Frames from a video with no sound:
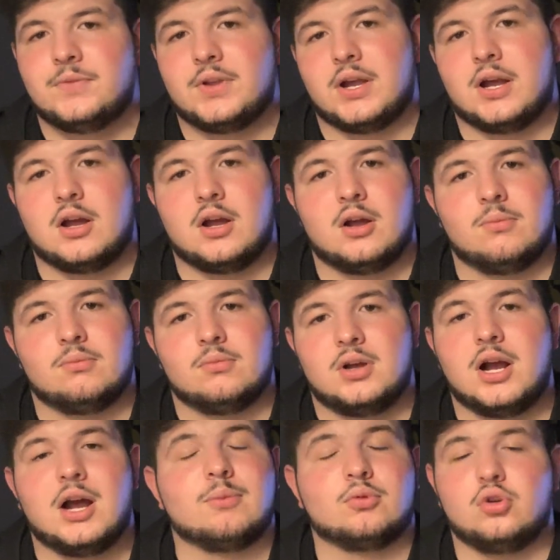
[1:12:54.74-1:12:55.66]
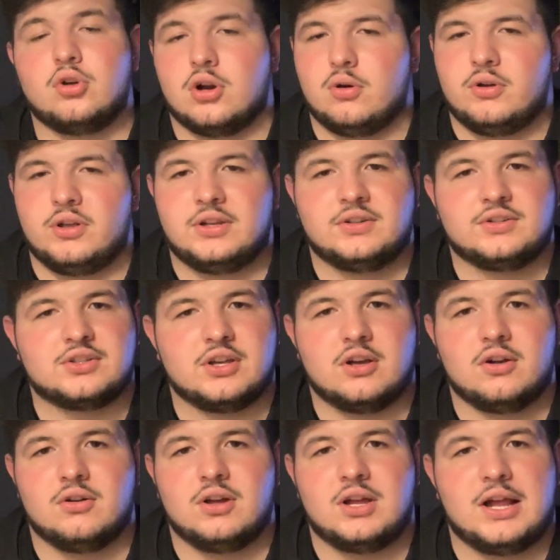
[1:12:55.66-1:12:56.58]
Um, I'm growing,
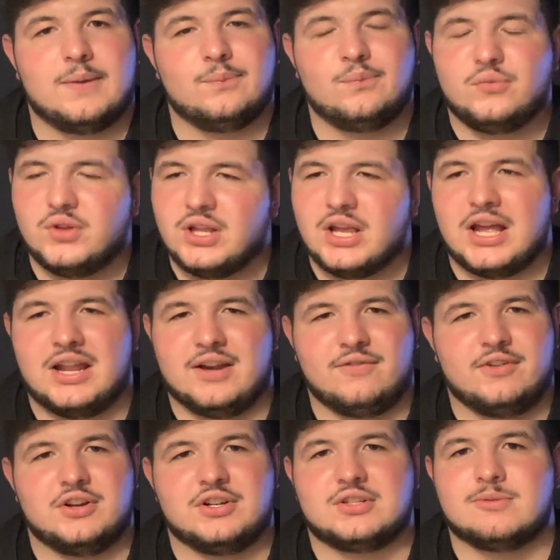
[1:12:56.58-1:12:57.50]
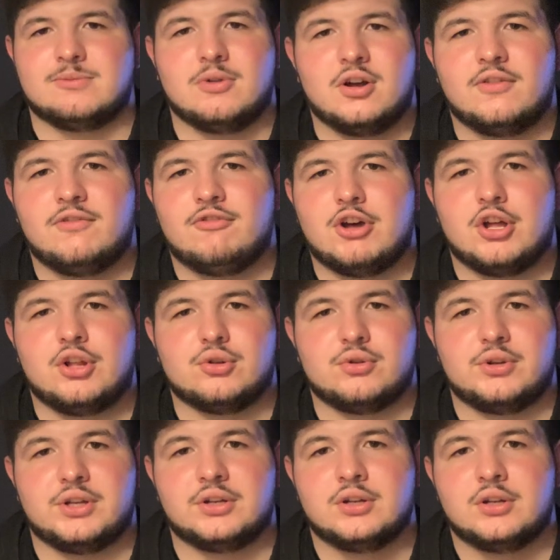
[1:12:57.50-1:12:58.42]
so I'm at a very small
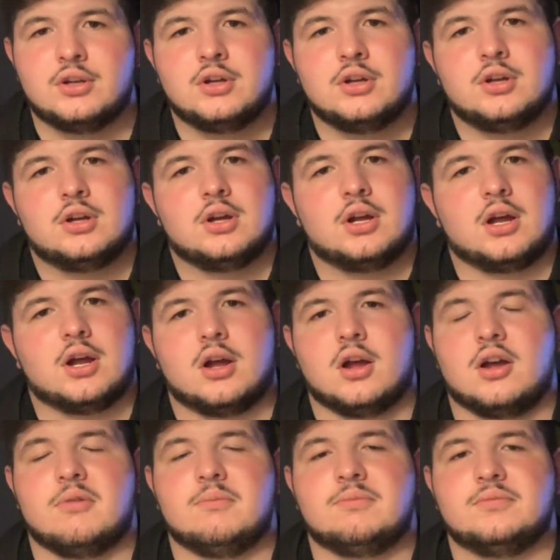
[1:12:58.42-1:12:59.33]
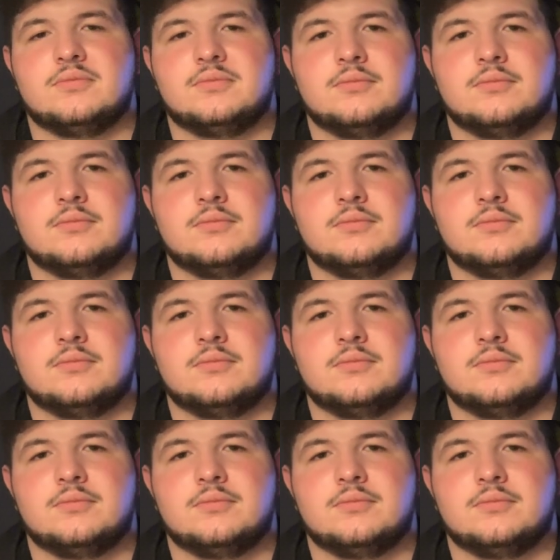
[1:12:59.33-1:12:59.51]
following, um,